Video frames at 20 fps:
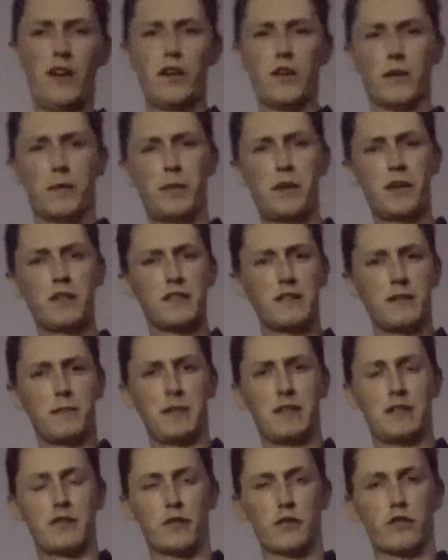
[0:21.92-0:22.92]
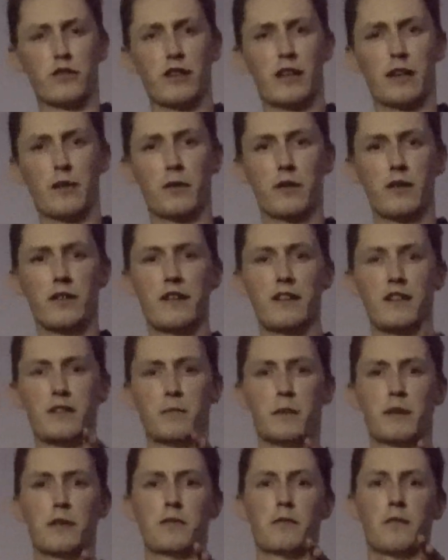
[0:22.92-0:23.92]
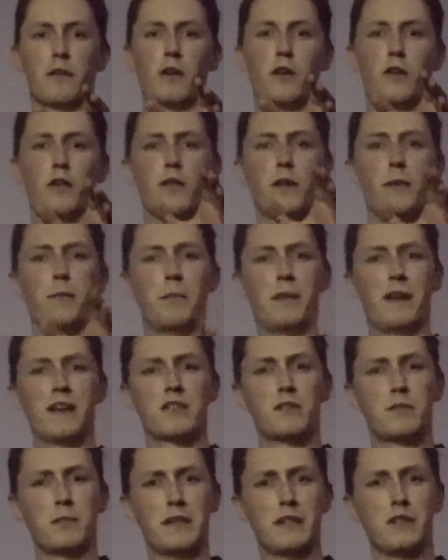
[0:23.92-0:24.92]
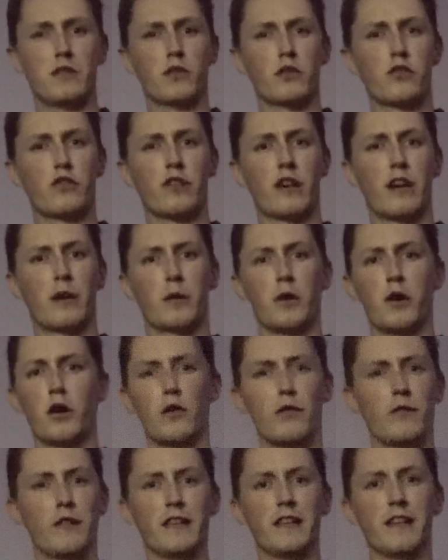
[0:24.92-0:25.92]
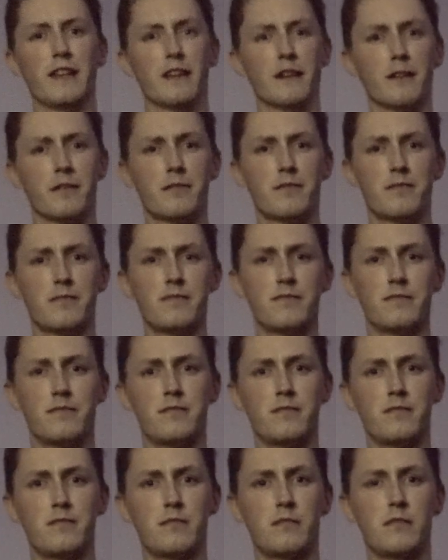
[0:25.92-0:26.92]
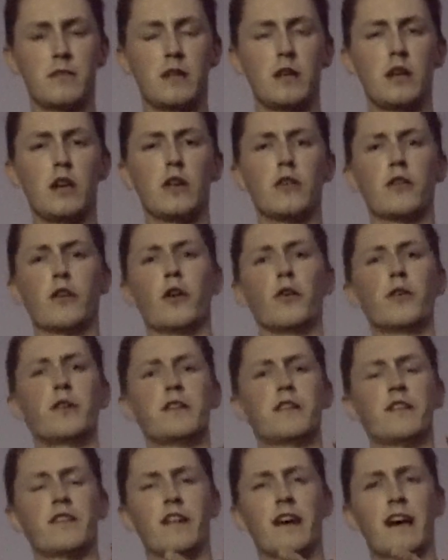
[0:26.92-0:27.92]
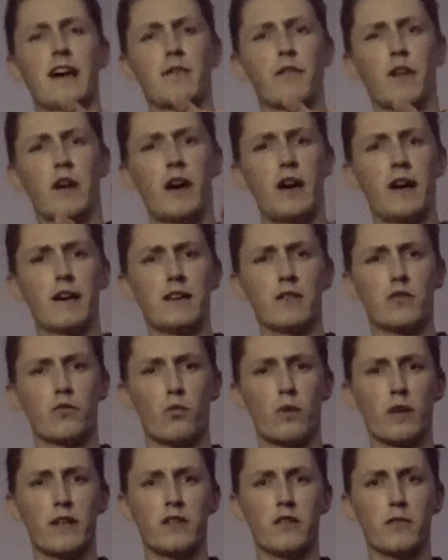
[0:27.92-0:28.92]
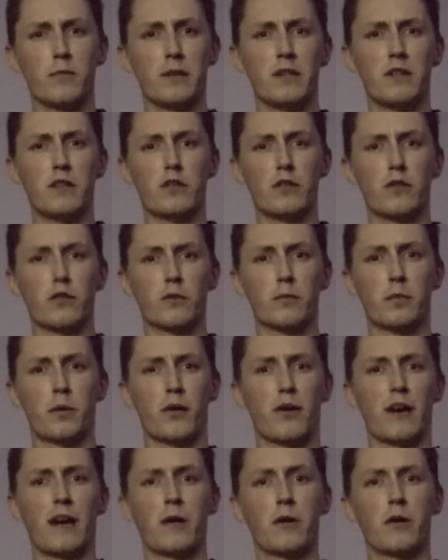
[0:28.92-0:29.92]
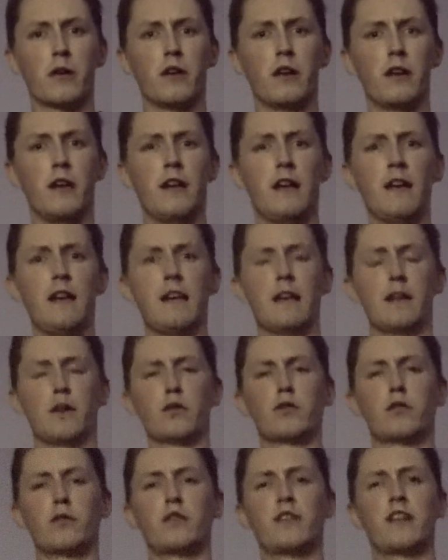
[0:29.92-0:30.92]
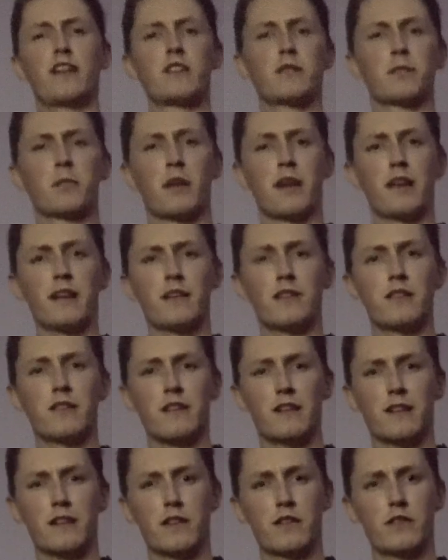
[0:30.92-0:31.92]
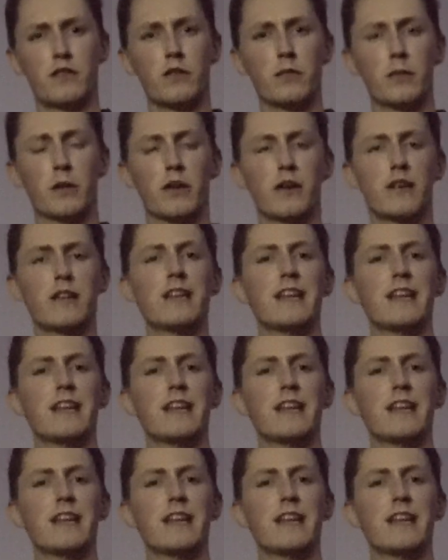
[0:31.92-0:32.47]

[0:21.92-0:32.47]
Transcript: The Perseid meteor shower is by far the best meteor shower of the year. Not only does it have the highest rate of meteors per hour, it also takes place in a summer